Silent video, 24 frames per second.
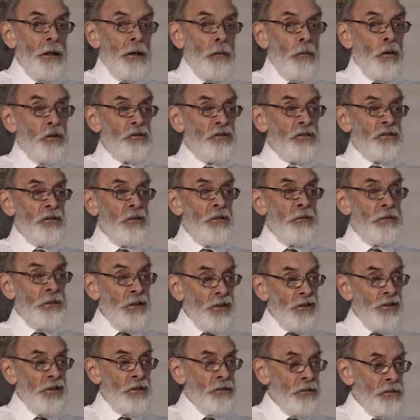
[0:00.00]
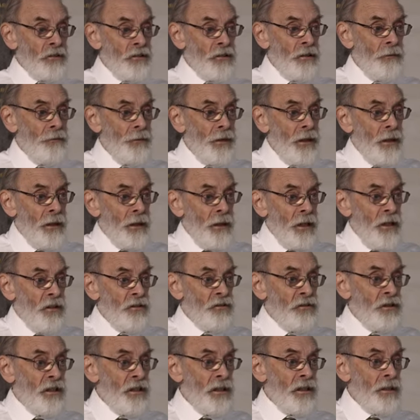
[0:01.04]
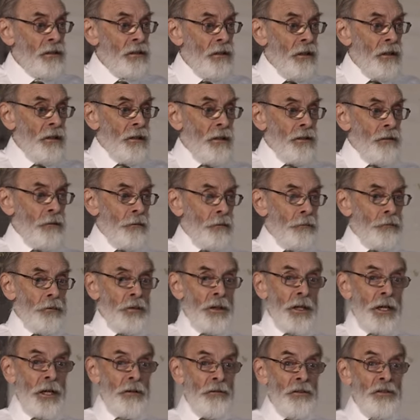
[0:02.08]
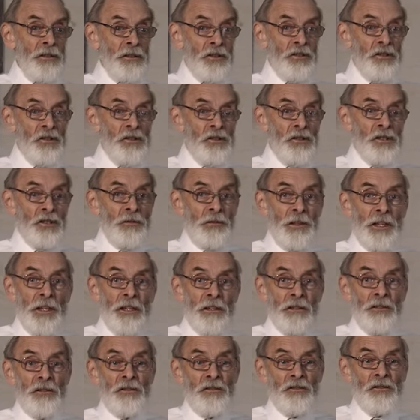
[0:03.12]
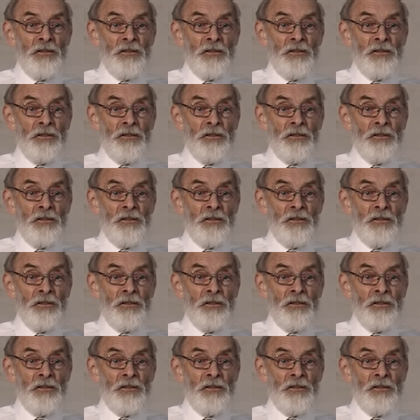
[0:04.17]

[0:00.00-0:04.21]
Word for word: was sufficient, as the prayer in the Church of England